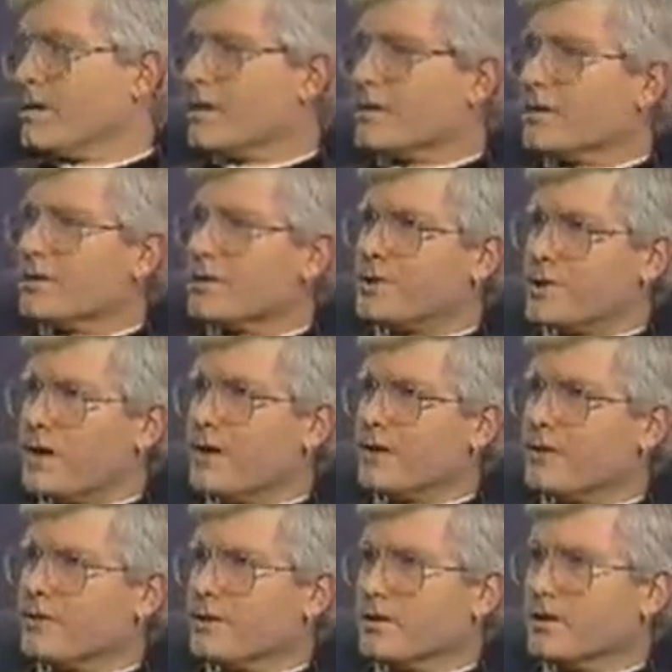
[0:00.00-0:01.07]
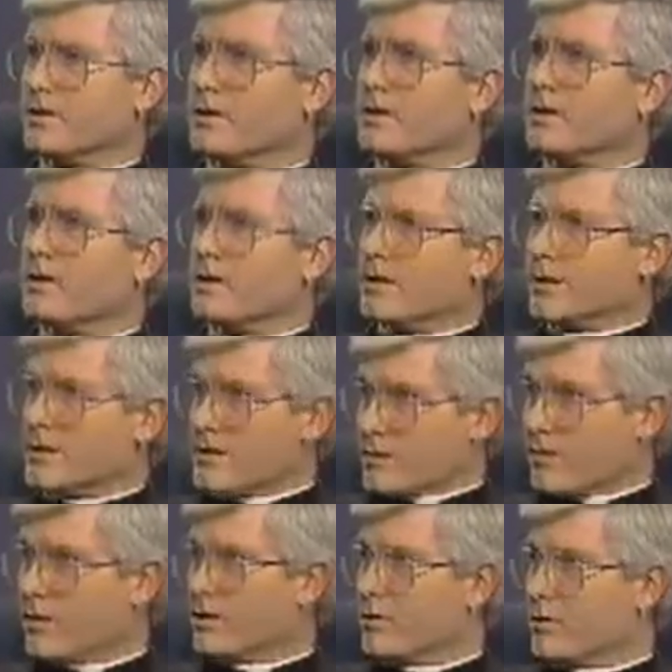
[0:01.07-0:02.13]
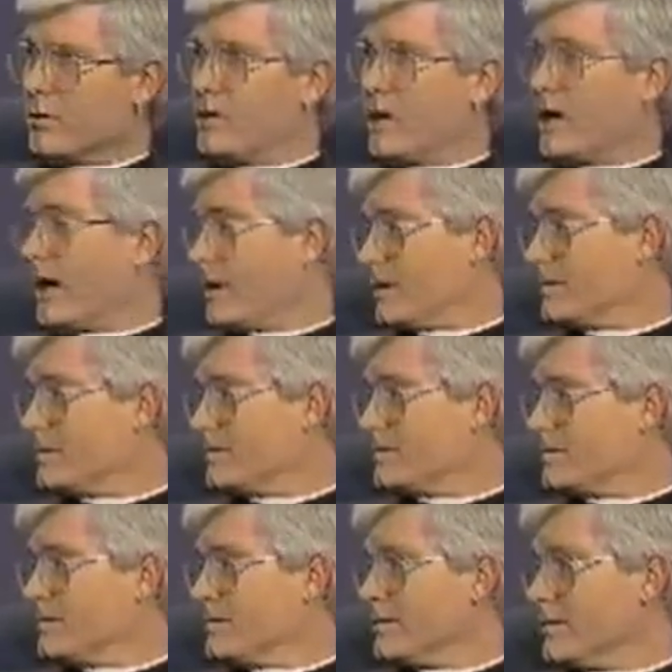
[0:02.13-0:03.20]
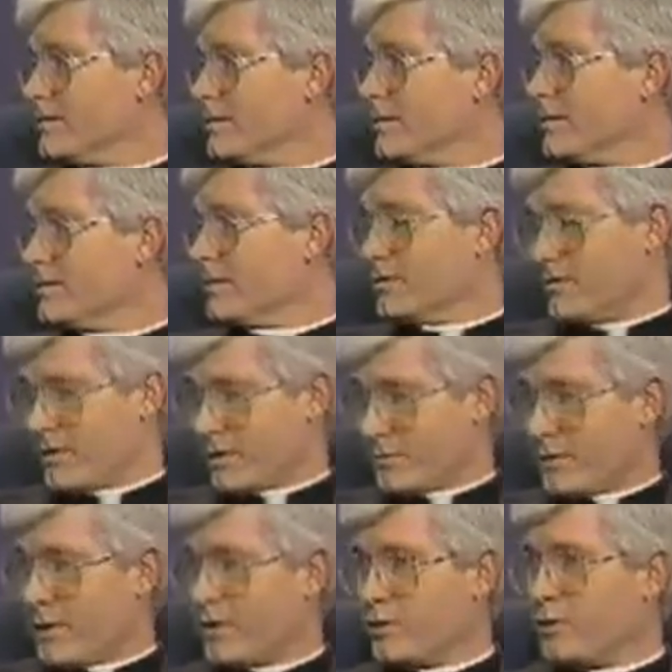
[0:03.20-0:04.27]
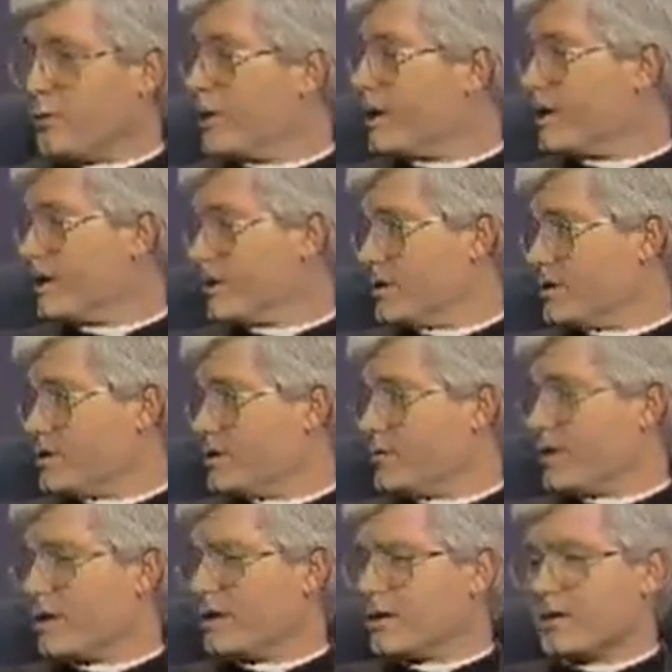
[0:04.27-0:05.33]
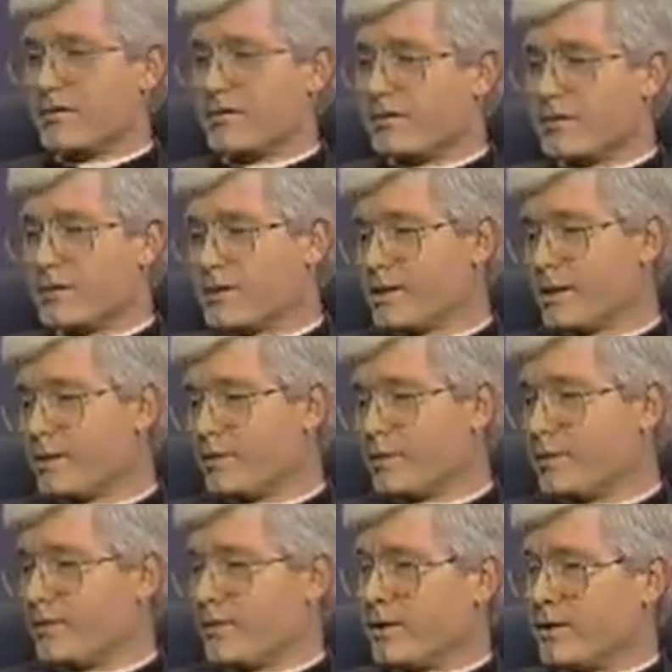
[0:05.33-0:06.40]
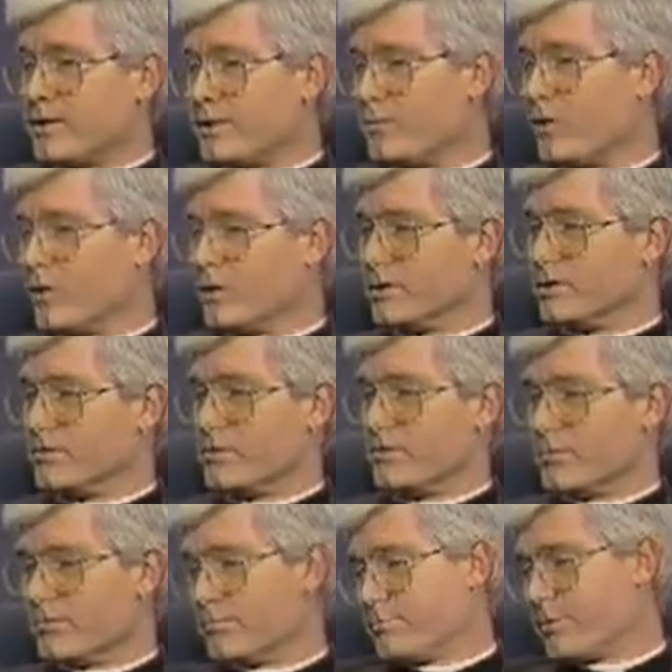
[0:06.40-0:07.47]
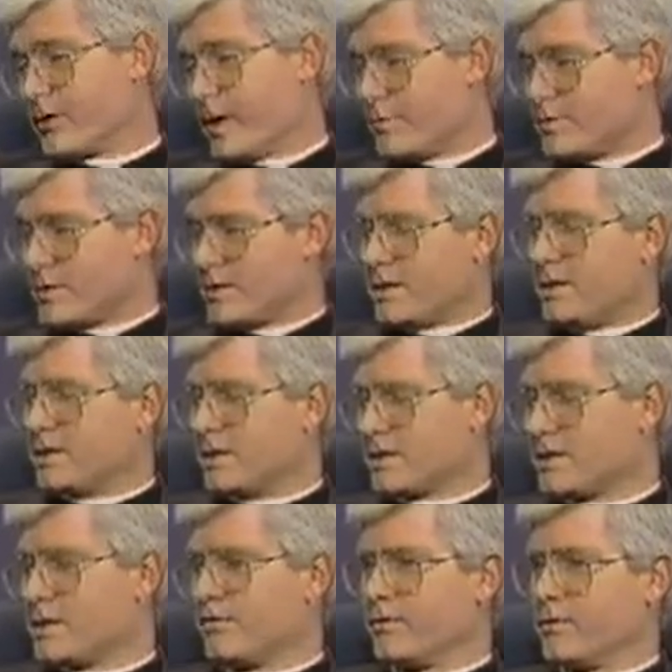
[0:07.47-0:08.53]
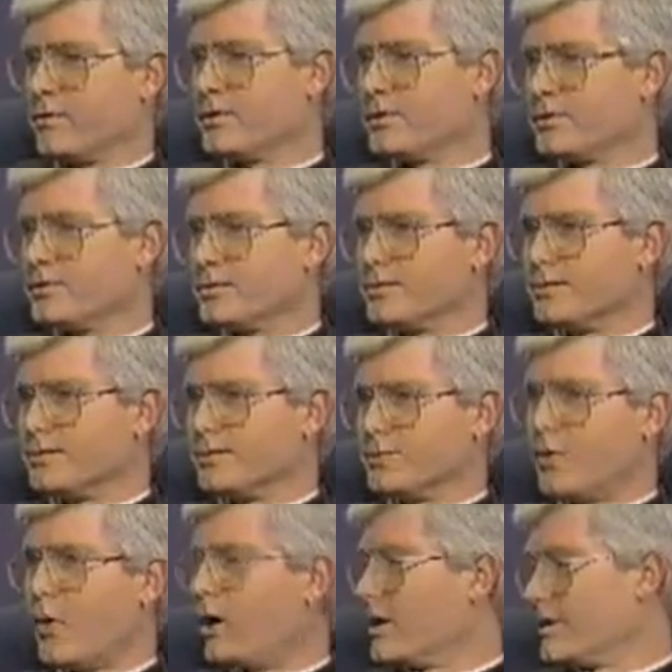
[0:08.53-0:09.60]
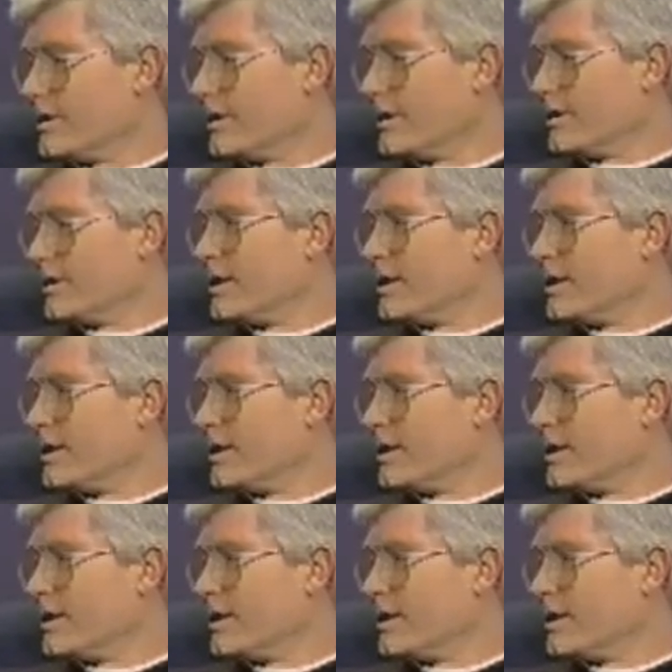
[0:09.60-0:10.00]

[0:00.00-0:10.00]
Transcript: And the child then is going to react either by obeying or disobeying, even though the child may be very small, and perhaps the child hasn't even learned to, to walk yet.